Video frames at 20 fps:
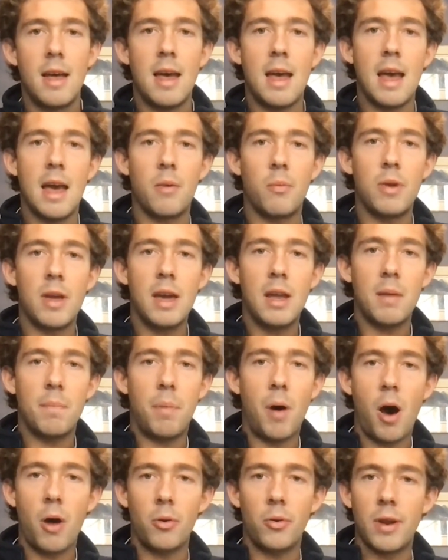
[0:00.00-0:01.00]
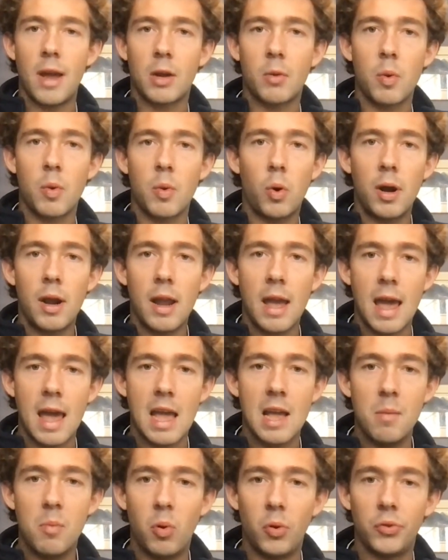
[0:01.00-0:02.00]
And we hit a bottleneck. We weren't
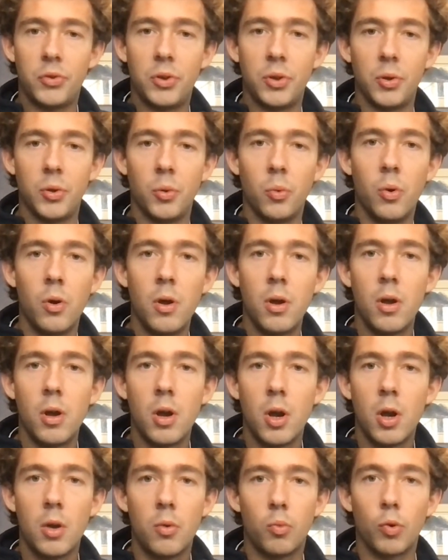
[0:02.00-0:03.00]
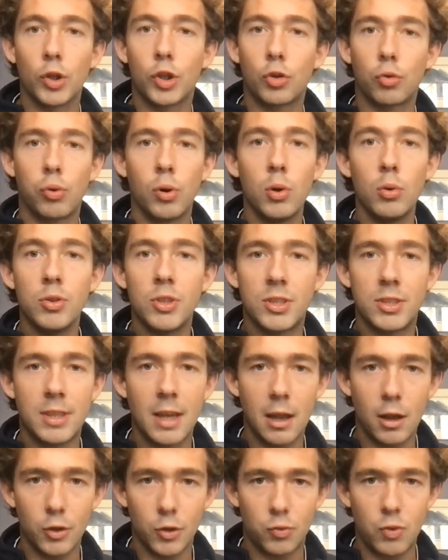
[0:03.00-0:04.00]
able to recruit
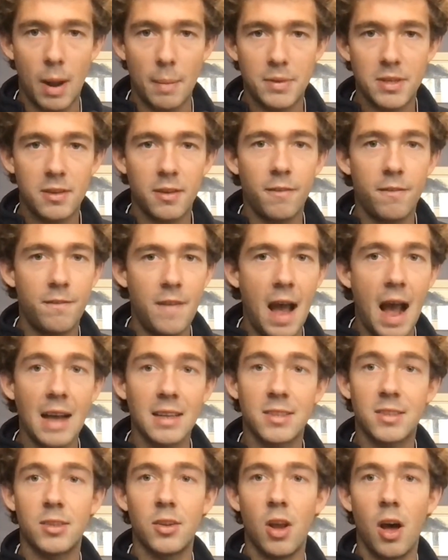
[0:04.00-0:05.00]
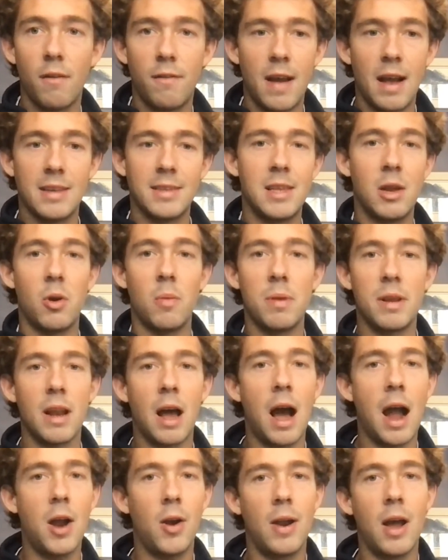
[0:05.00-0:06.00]
sales reps fast enough as they were being
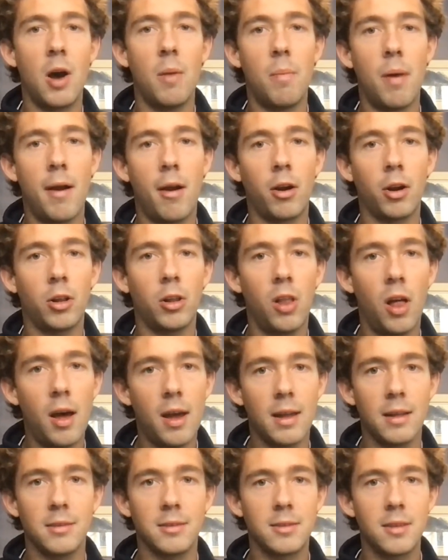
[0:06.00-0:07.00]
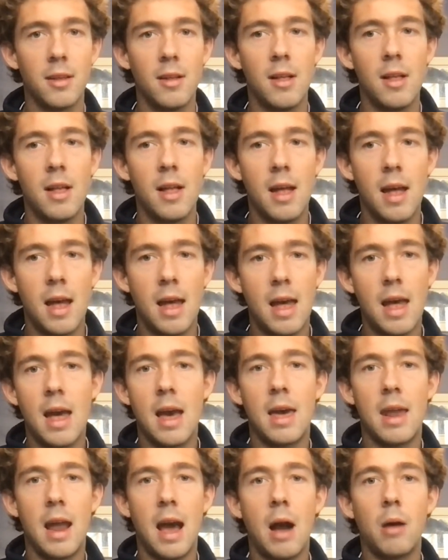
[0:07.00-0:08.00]
hired out by our clients.
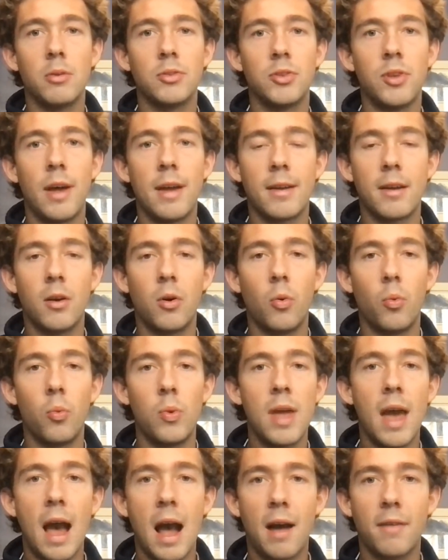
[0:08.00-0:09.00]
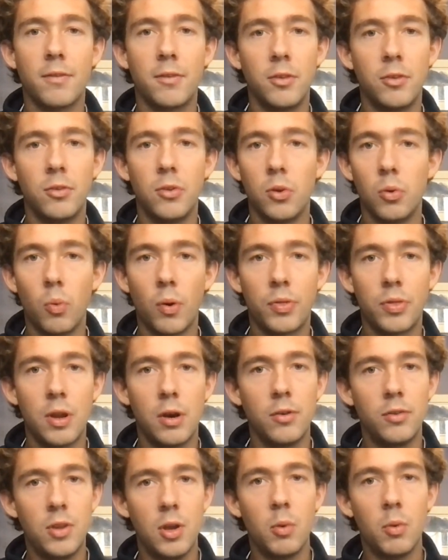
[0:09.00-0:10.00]
And I was like, we have to do what
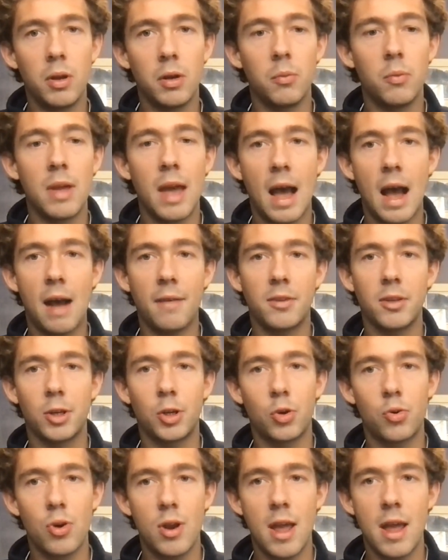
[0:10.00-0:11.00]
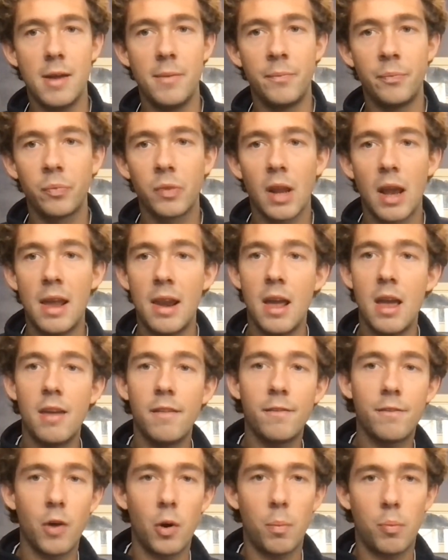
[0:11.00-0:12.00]
they're doing. We have to create an
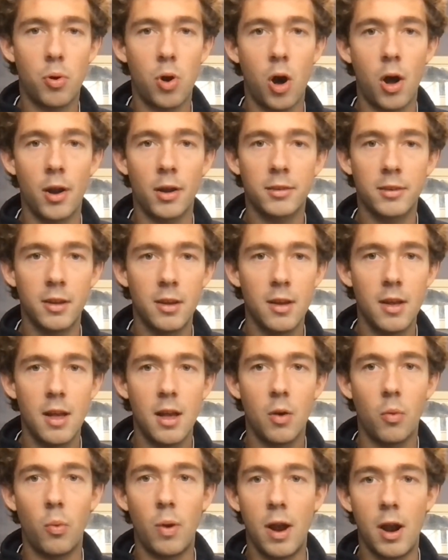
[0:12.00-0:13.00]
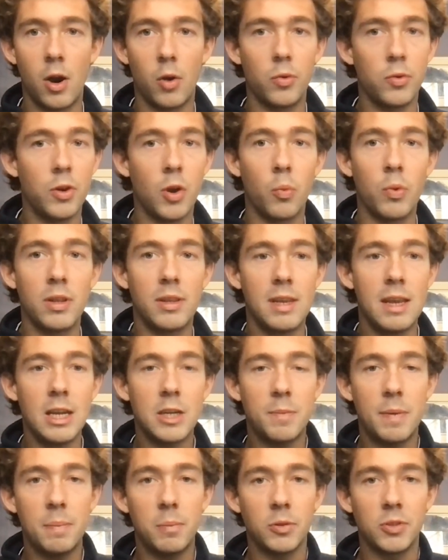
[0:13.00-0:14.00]
info product where you know we
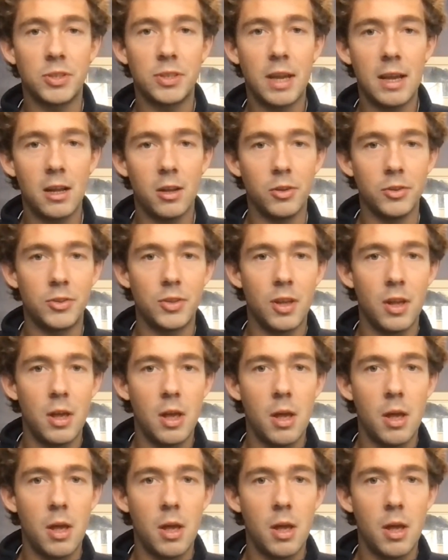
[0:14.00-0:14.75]
teach people sales,